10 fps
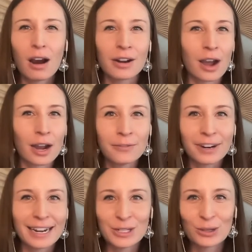our
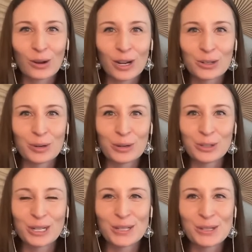non-financial
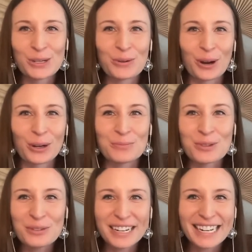contributions to our
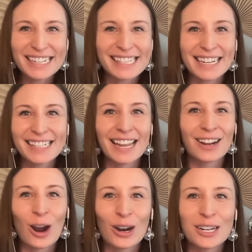communities, things
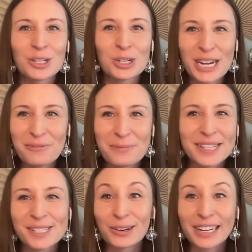like our
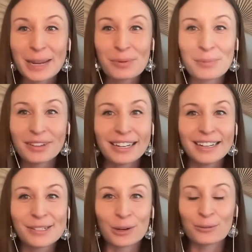achievements, our
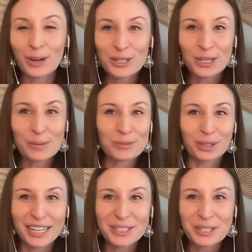capabilities, our friendships,
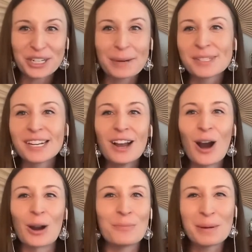relationships,
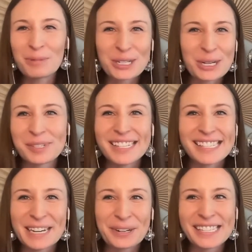our memberships in
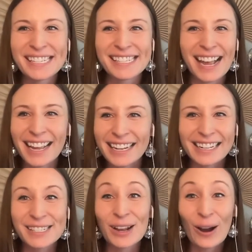secret
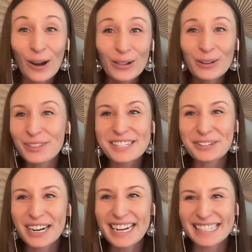societies, all of these
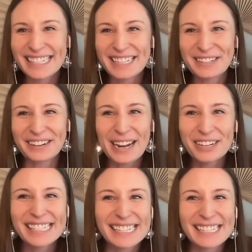traits describe
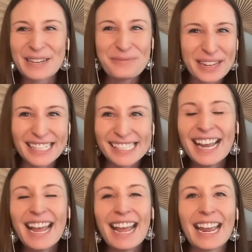us as humans
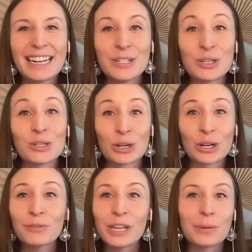and
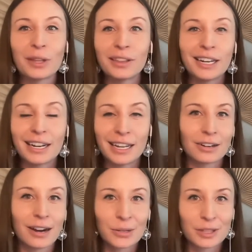deserve the ability to
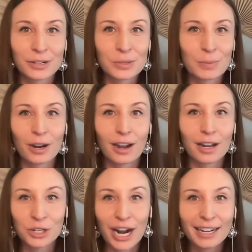interact with our smart
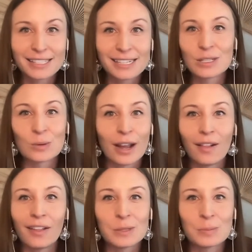contracts, as
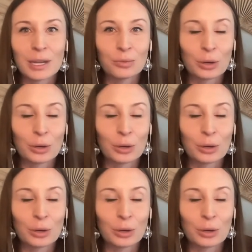well as being